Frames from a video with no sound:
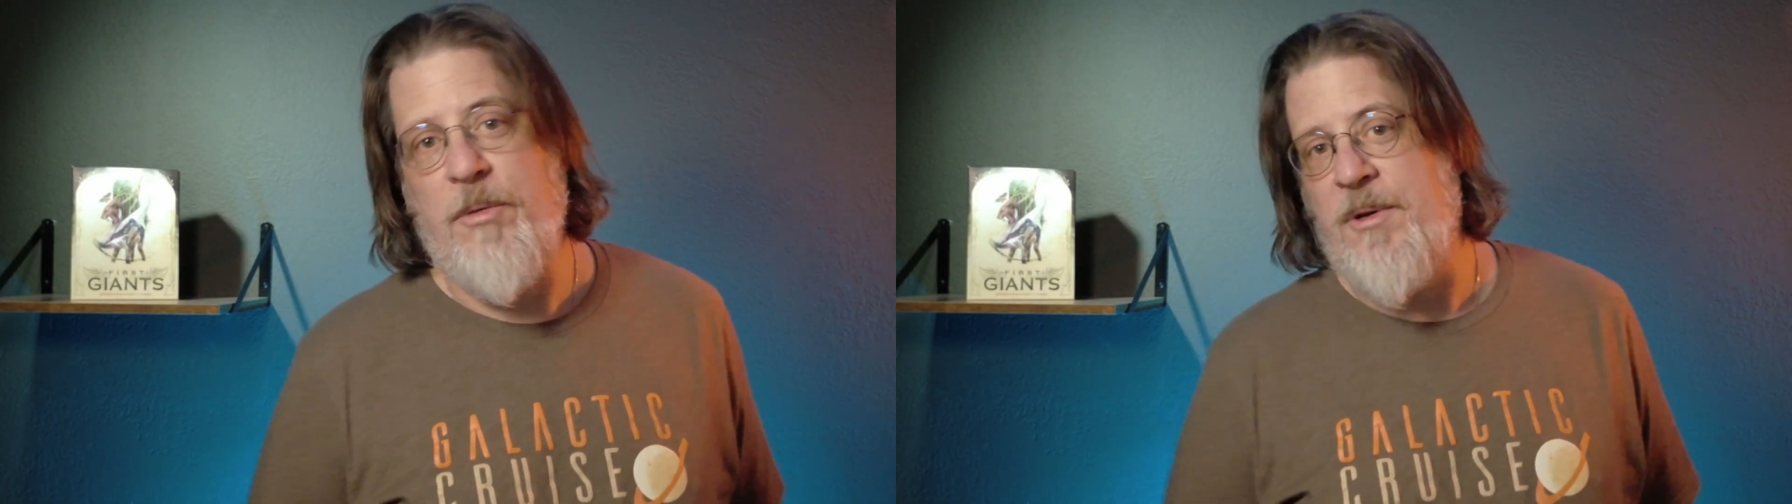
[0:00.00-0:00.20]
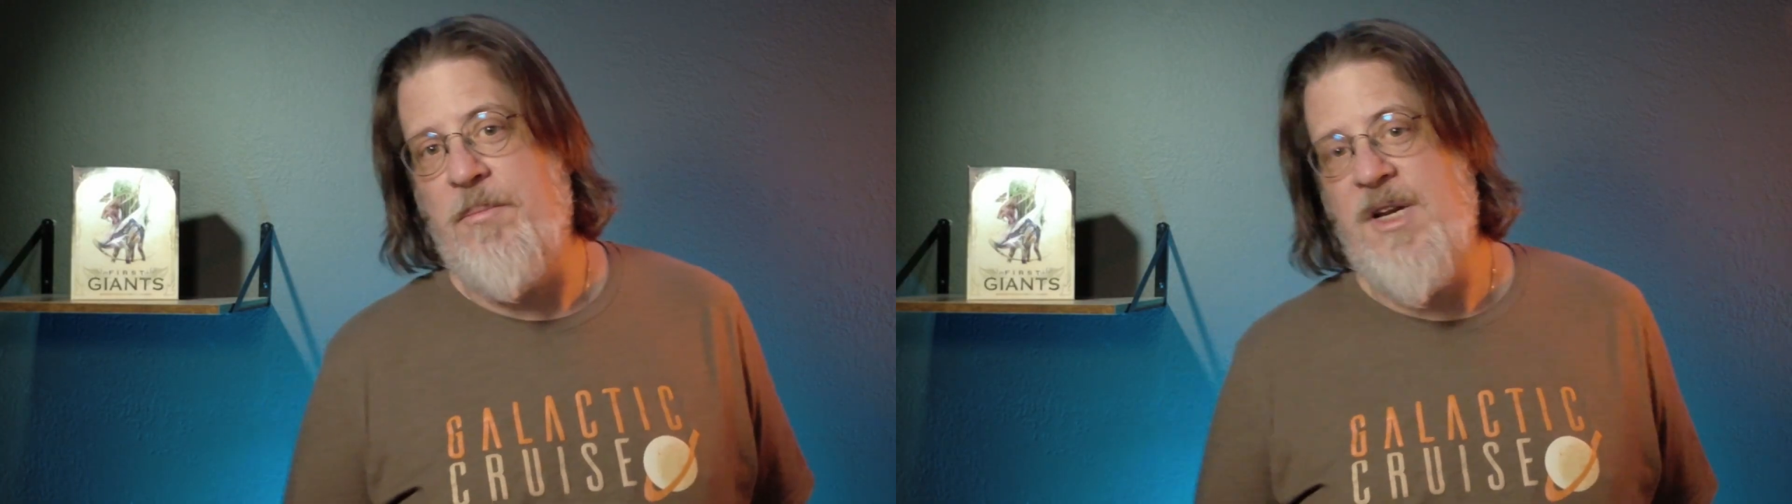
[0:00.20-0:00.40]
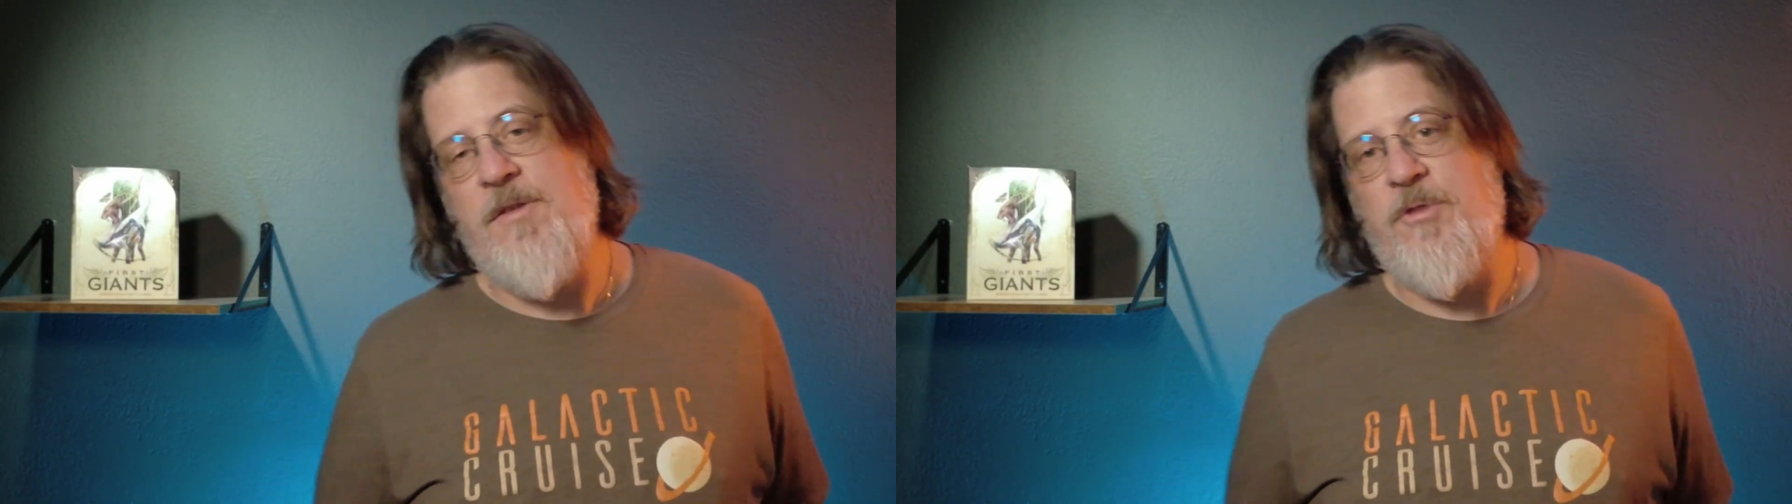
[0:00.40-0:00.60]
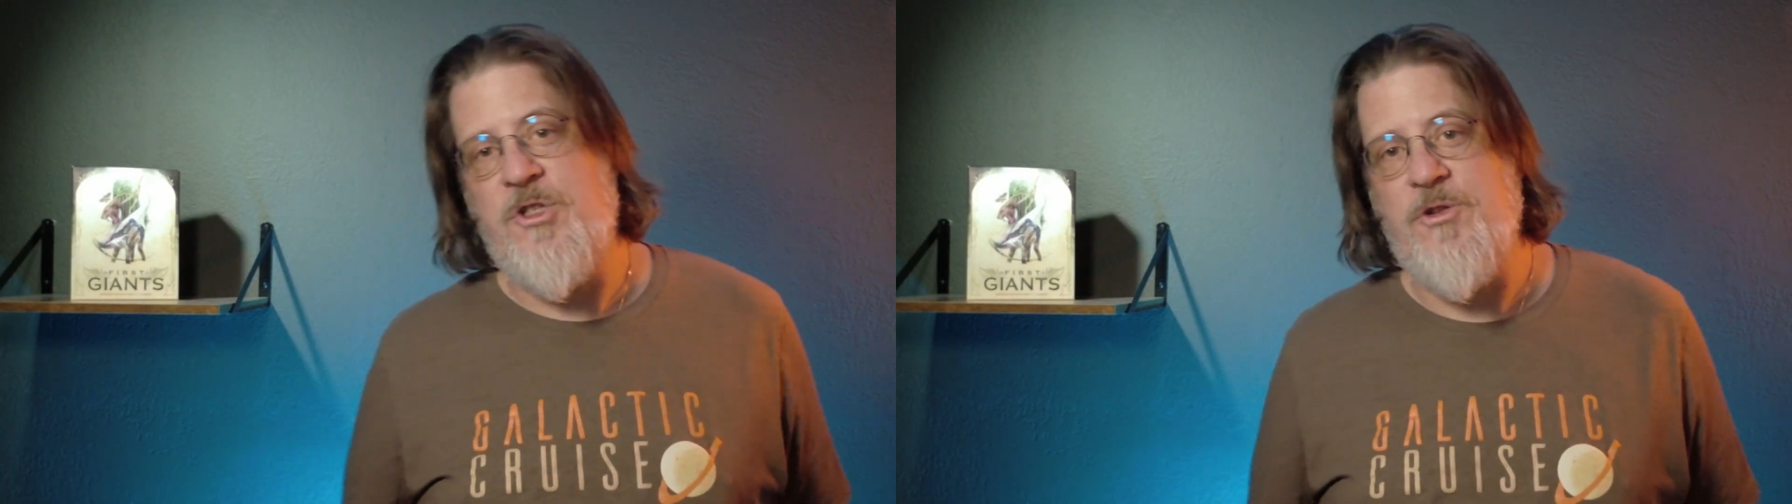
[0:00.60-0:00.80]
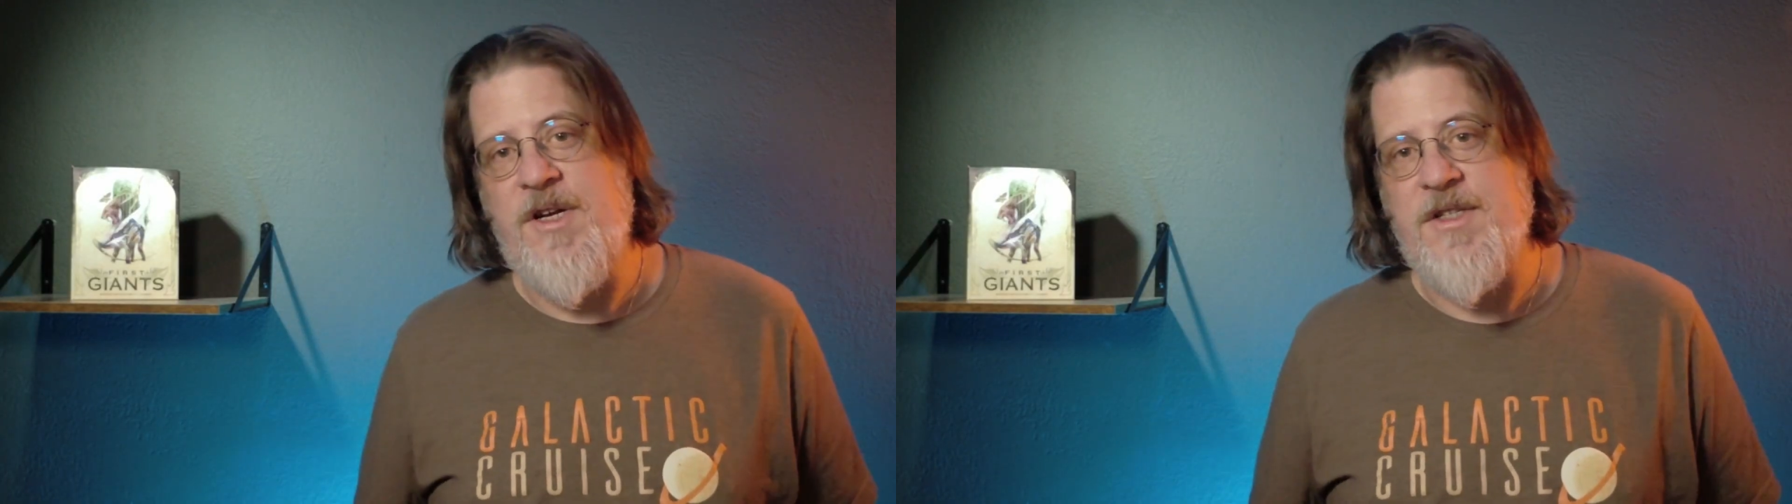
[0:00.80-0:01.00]
but meaningful
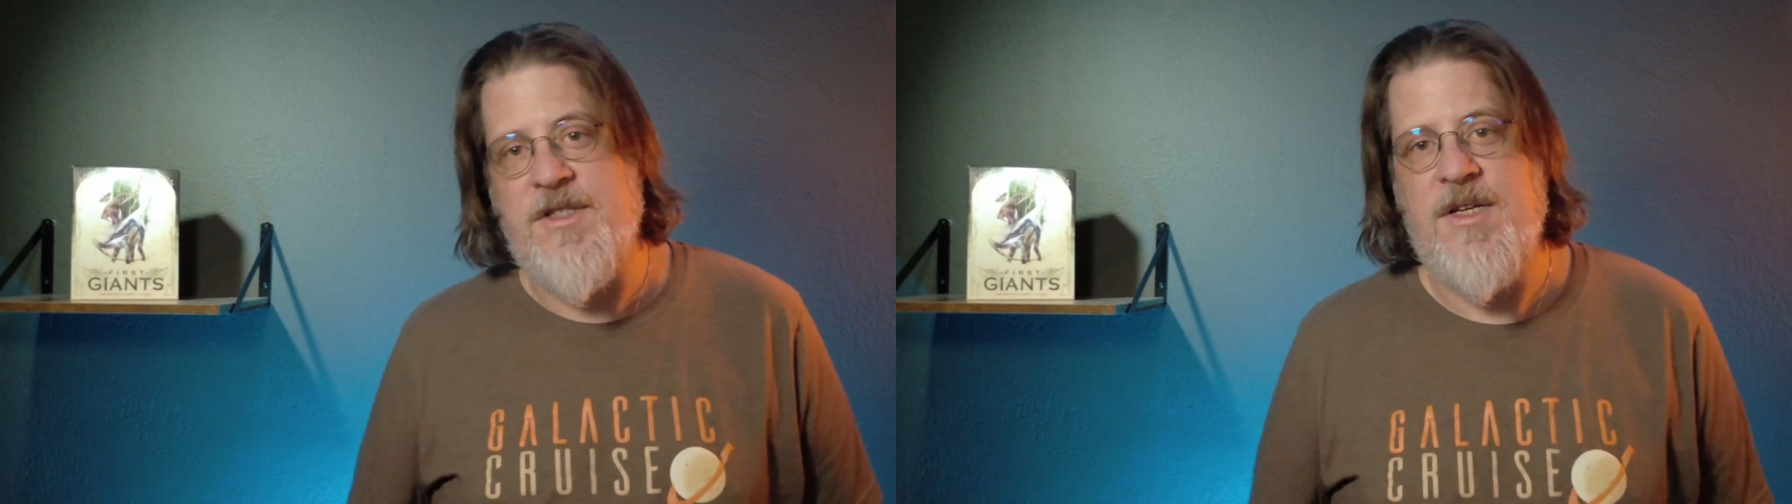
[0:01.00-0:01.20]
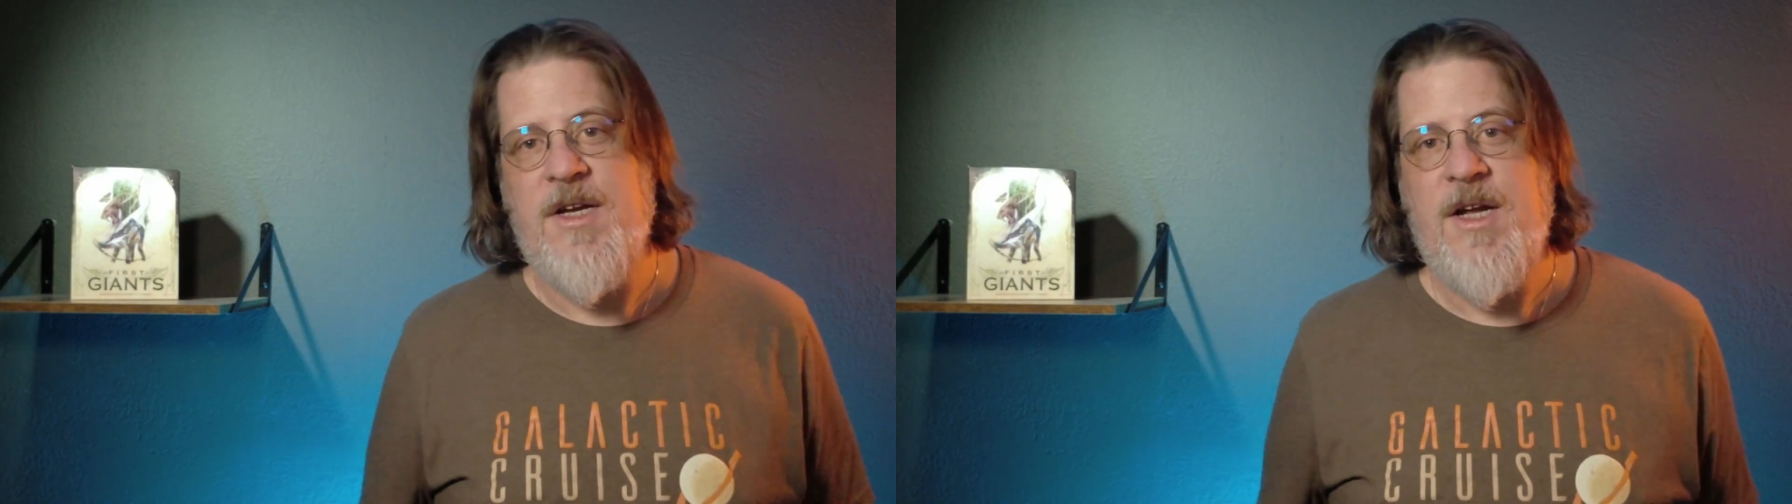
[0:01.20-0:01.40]
choice.